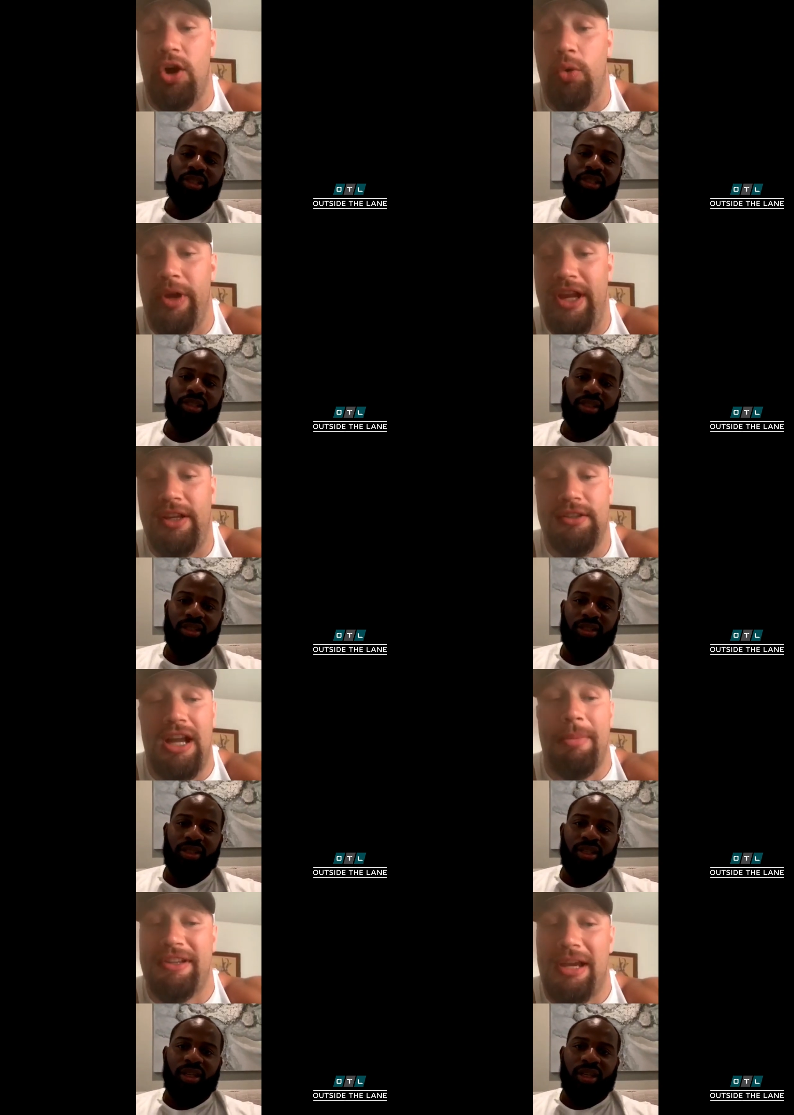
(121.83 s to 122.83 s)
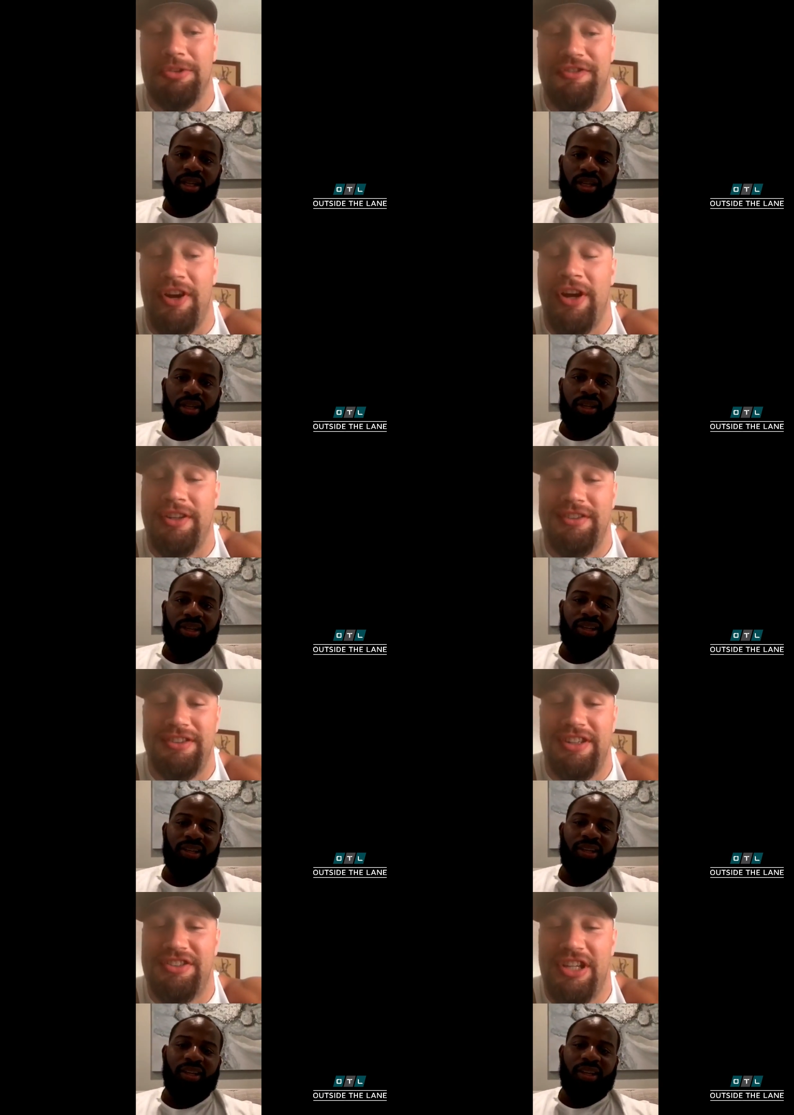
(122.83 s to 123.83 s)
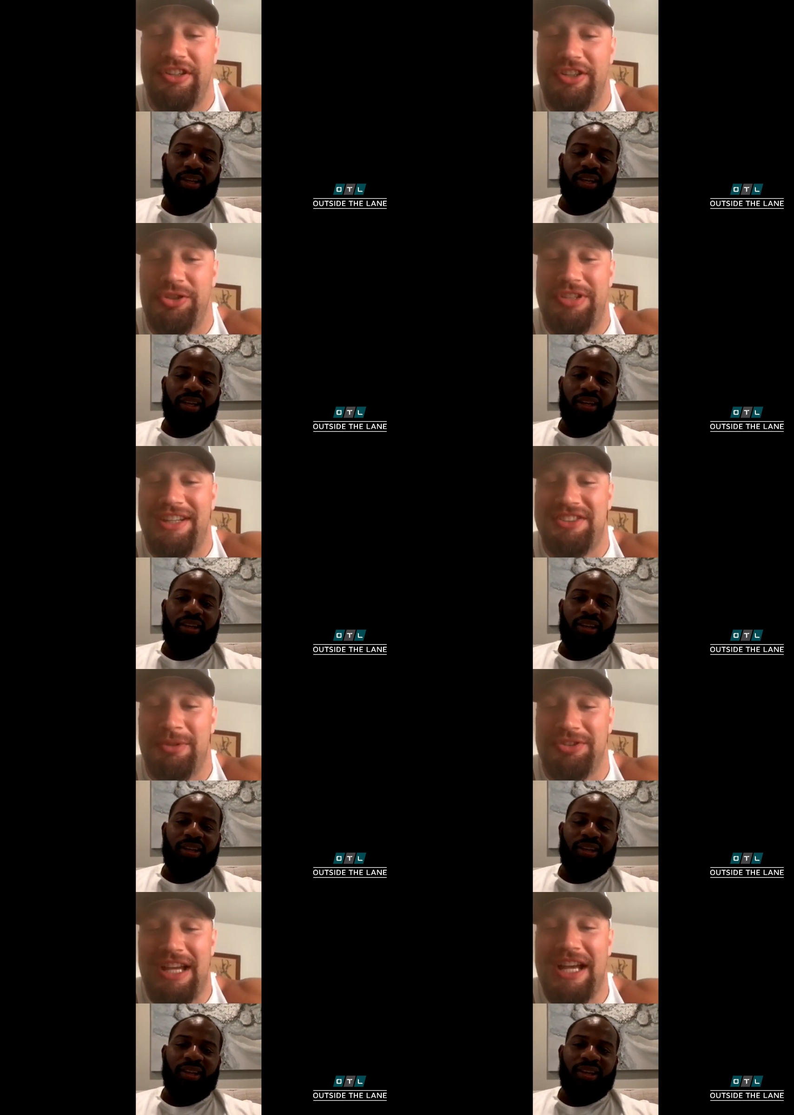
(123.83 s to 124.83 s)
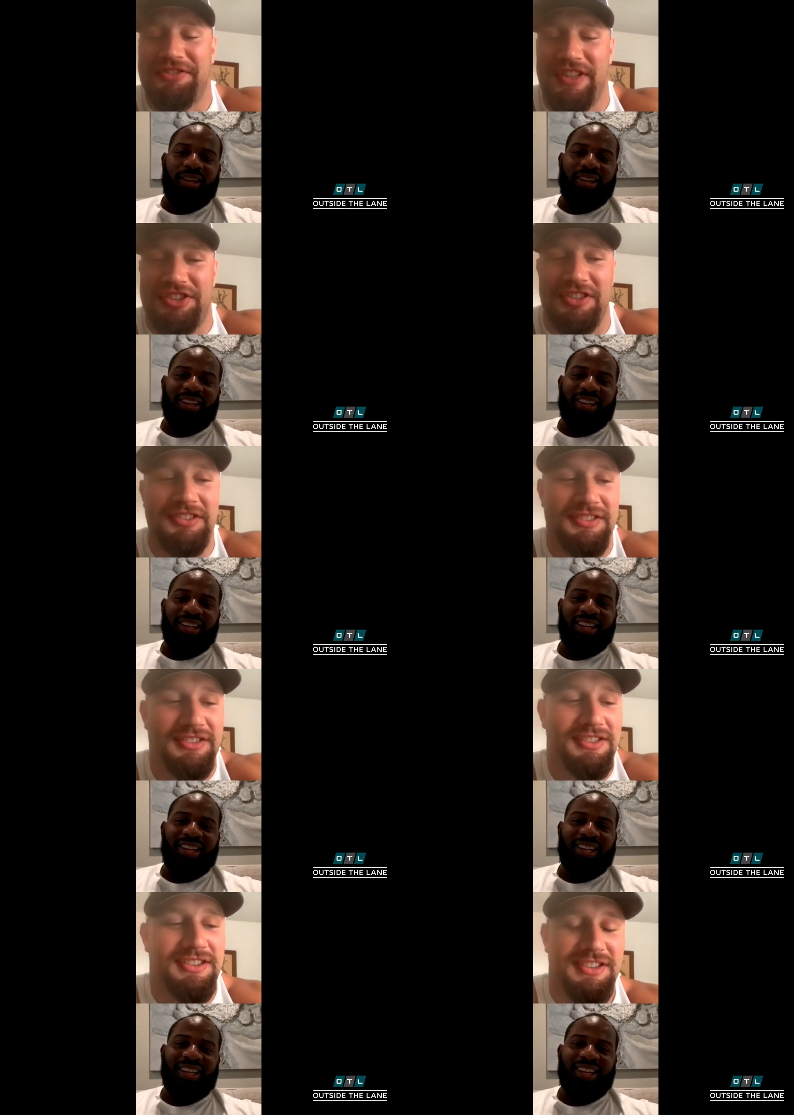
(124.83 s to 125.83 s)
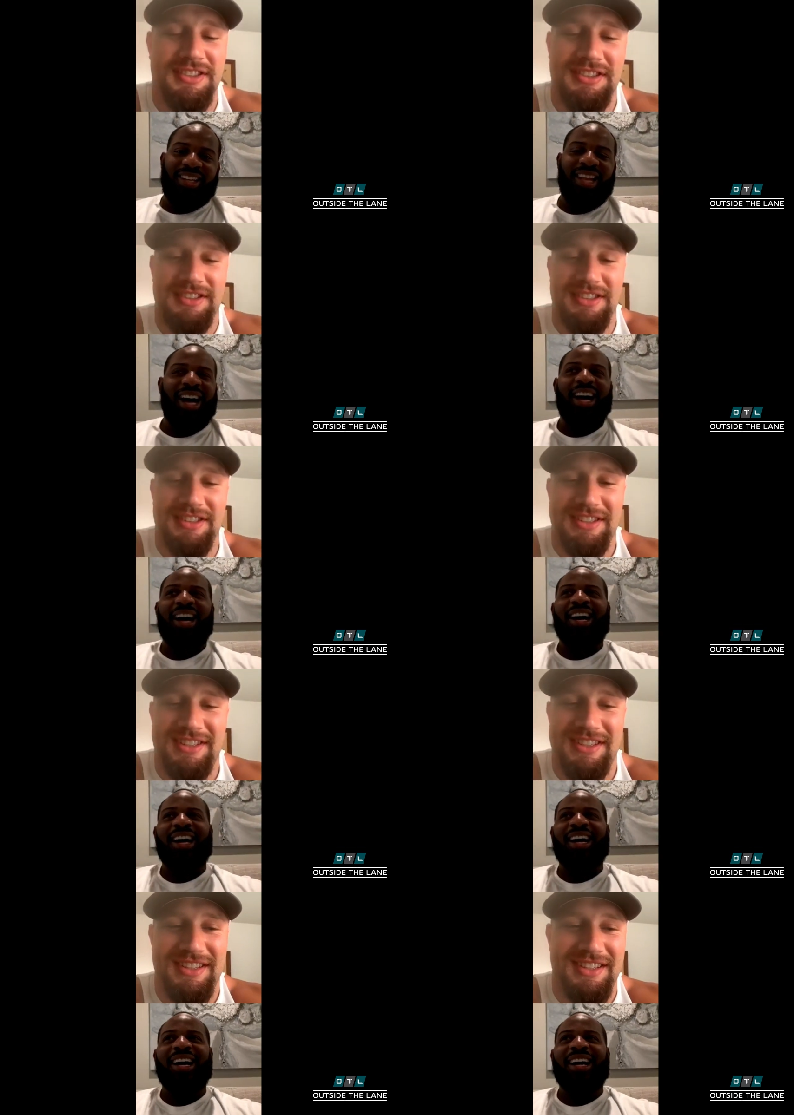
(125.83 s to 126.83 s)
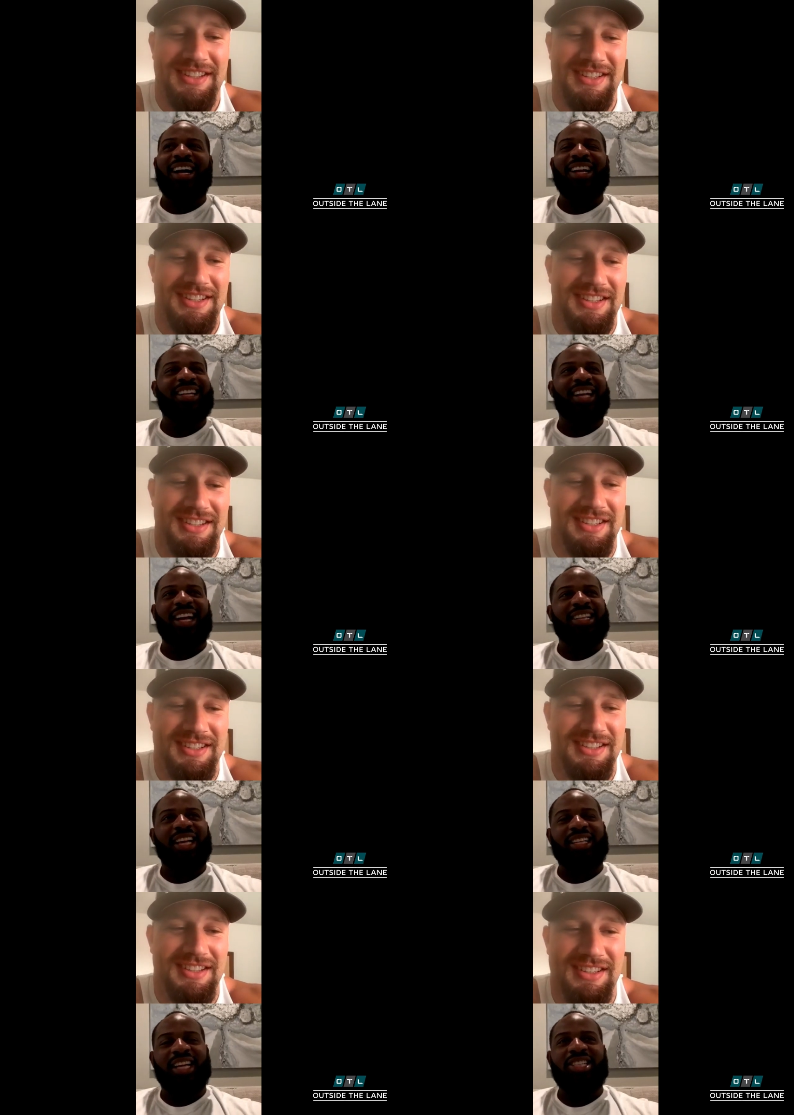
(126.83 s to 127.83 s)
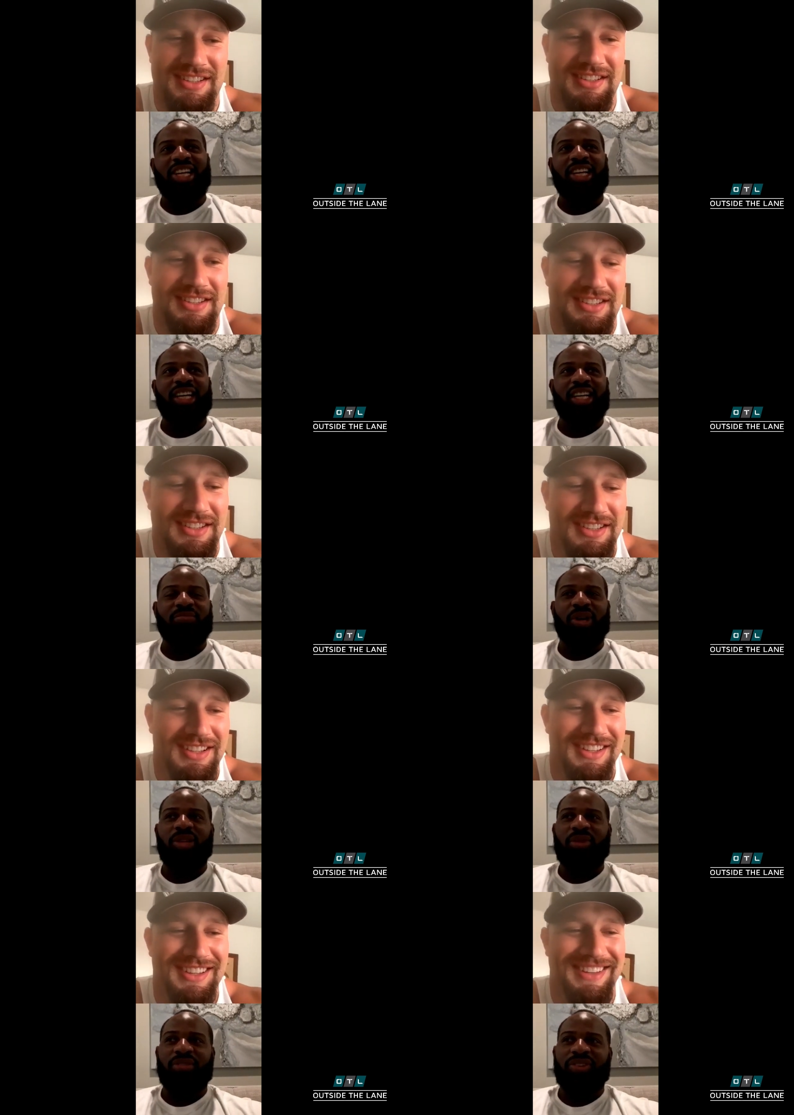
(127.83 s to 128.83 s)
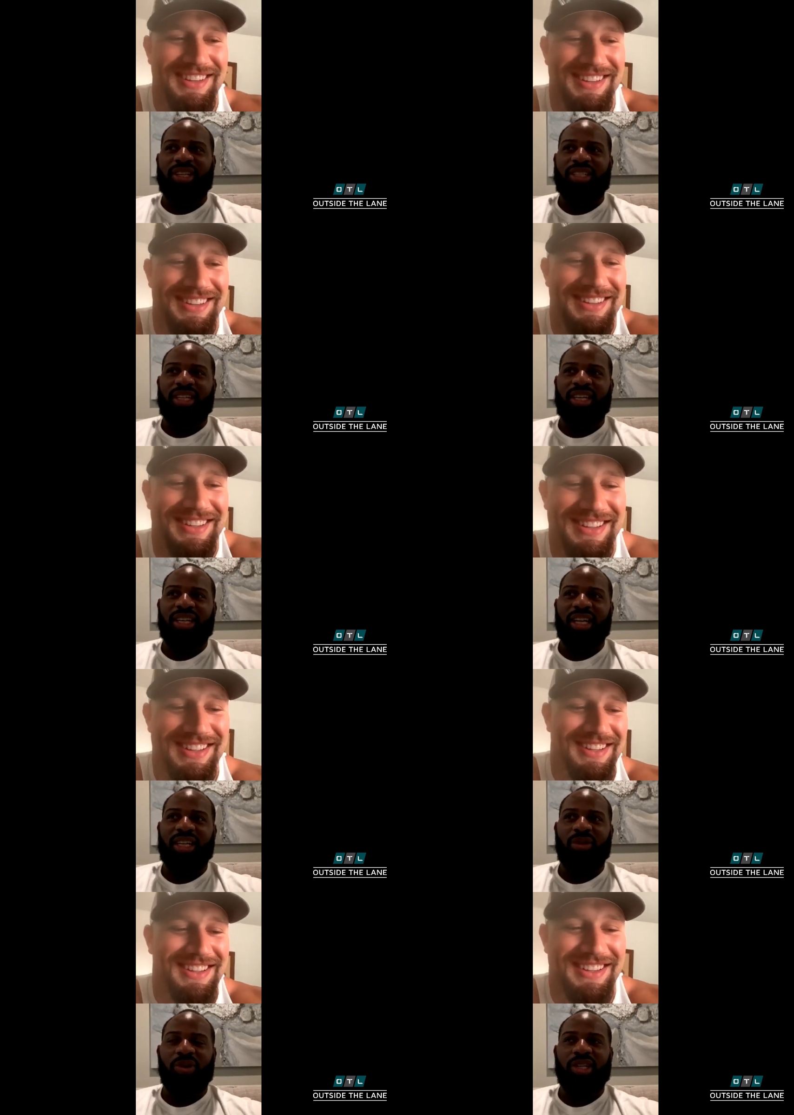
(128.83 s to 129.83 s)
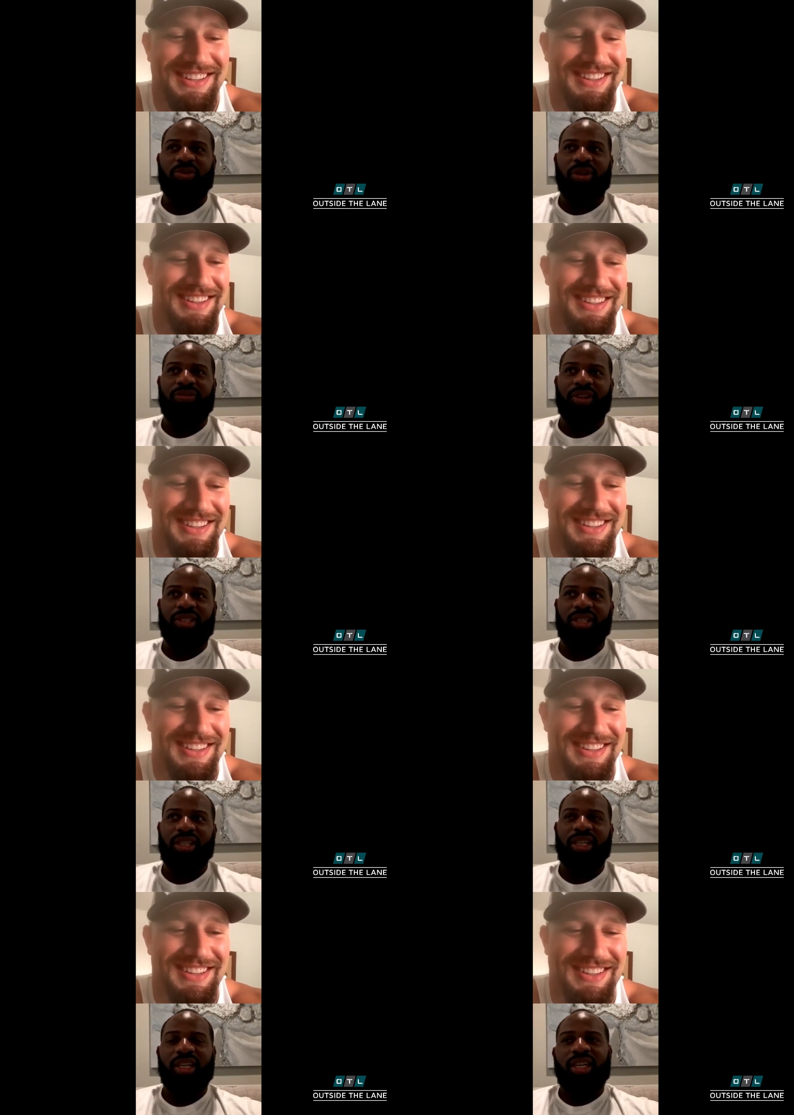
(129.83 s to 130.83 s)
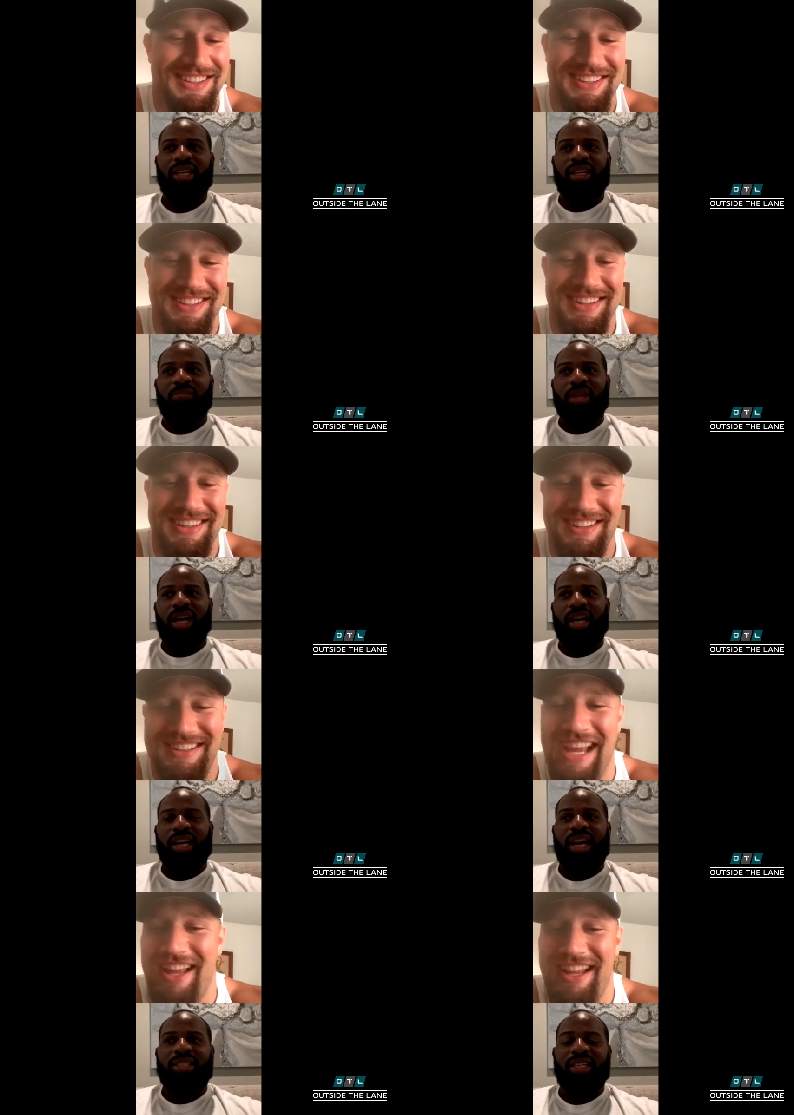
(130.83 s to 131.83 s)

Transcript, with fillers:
Speaker 1: the whole week? I bet that was fun. Did you did you take some of those guys fishing?
Speaker 2: No, uh, I think I think Deshaun and his brother went fishing. I think Rush went fishing, but a lot of guys